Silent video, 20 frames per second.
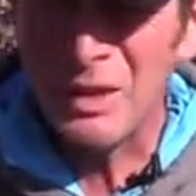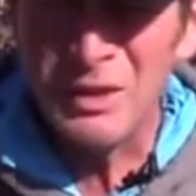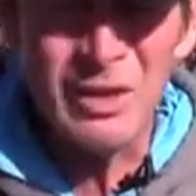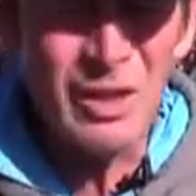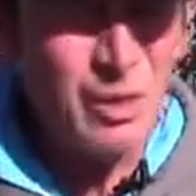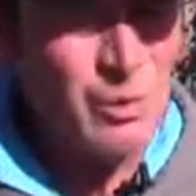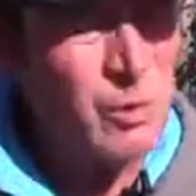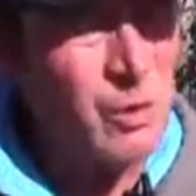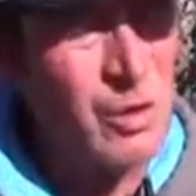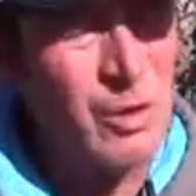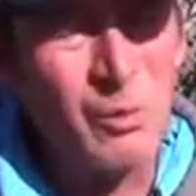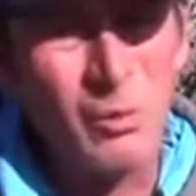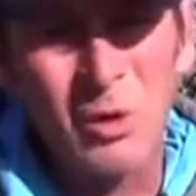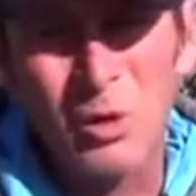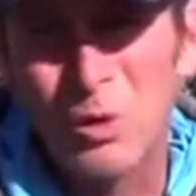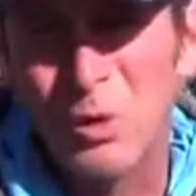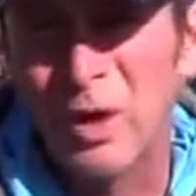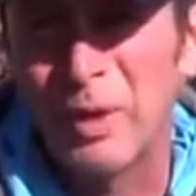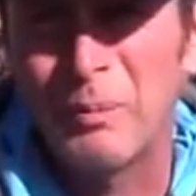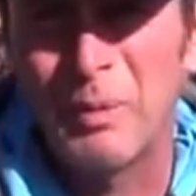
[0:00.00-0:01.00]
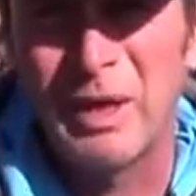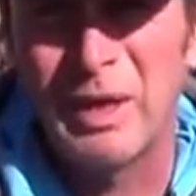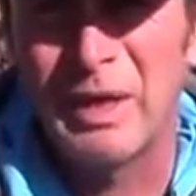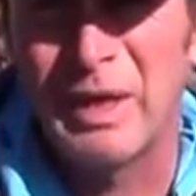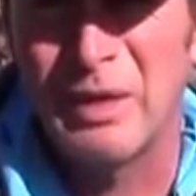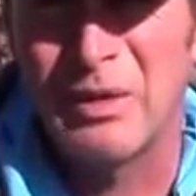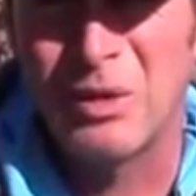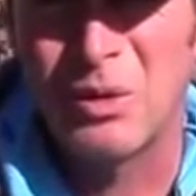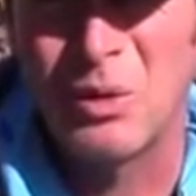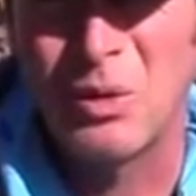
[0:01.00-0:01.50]
Didn't really throw a crankbait
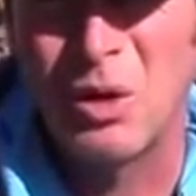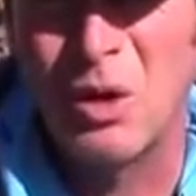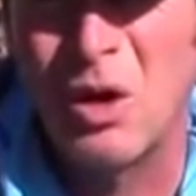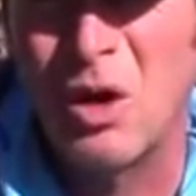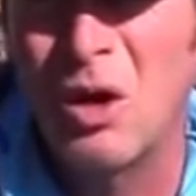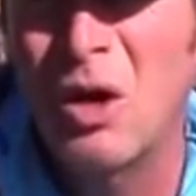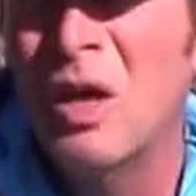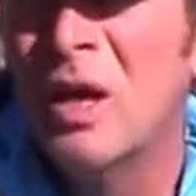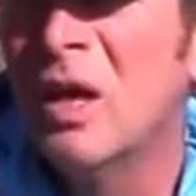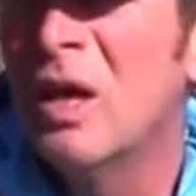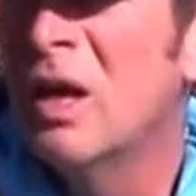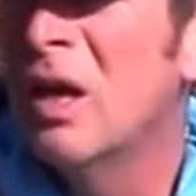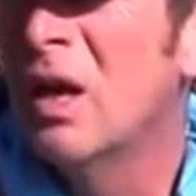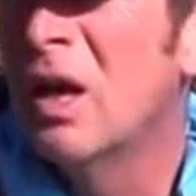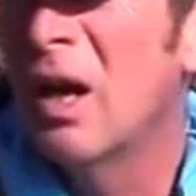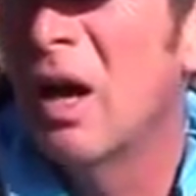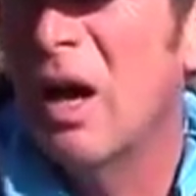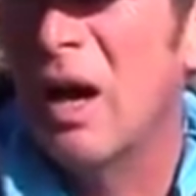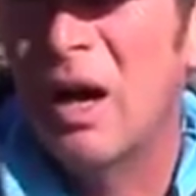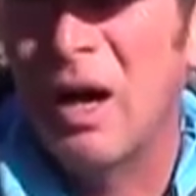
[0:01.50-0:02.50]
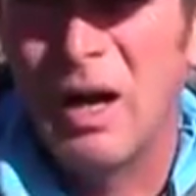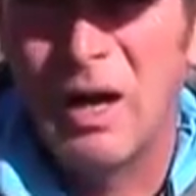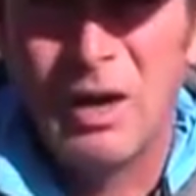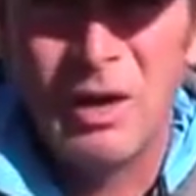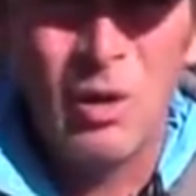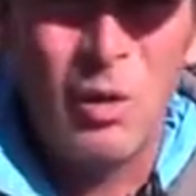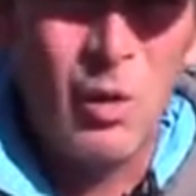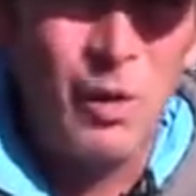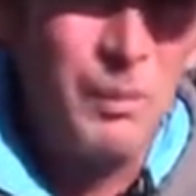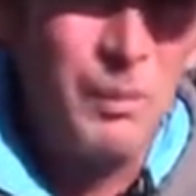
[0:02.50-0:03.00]
down there at all. Go